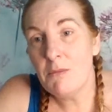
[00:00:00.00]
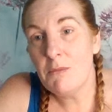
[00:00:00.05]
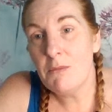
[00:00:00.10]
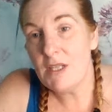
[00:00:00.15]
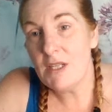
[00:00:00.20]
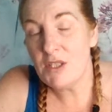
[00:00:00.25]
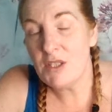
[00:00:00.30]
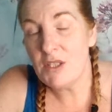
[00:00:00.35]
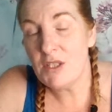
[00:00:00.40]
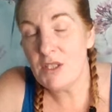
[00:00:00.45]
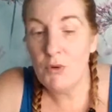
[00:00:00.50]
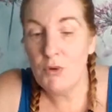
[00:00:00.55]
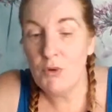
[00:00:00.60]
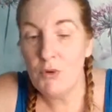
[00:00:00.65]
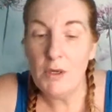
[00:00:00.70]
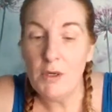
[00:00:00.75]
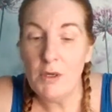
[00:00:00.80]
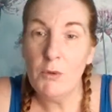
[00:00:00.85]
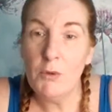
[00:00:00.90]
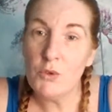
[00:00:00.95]
be around
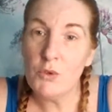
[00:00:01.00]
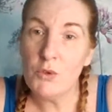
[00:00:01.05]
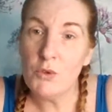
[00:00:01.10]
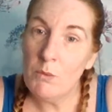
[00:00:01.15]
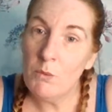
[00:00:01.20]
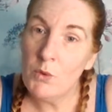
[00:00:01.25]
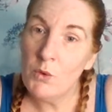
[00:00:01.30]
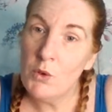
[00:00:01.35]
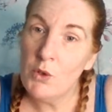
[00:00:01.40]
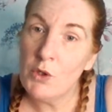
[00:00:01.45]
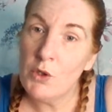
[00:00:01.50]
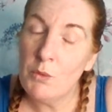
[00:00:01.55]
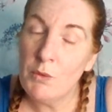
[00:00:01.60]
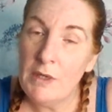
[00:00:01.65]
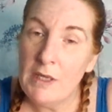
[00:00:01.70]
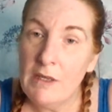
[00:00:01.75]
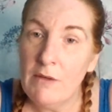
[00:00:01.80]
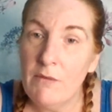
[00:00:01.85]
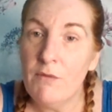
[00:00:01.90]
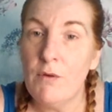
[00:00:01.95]
him and try and
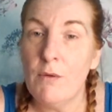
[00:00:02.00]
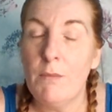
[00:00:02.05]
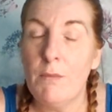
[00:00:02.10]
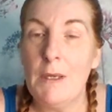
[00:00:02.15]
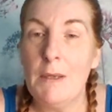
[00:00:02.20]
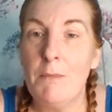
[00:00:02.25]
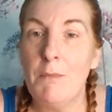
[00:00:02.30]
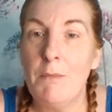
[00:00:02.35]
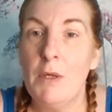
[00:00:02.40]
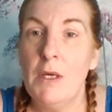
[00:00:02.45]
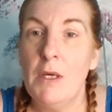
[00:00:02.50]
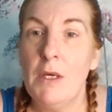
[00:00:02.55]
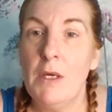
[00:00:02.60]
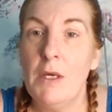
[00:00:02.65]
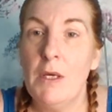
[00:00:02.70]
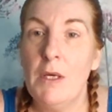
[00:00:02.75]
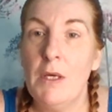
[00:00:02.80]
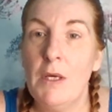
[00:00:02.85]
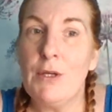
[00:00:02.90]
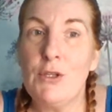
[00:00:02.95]
support him, or do I walk
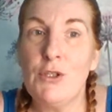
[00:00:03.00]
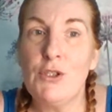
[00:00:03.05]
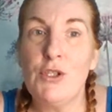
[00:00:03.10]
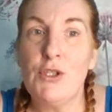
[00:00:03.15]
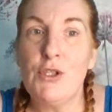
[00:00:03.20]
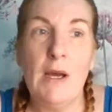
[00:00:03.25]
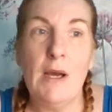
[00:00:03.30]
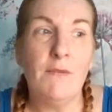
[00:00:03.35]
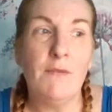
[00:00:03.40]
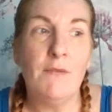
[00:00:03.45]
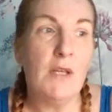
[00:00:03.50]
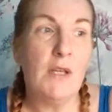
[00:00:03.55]
away from him?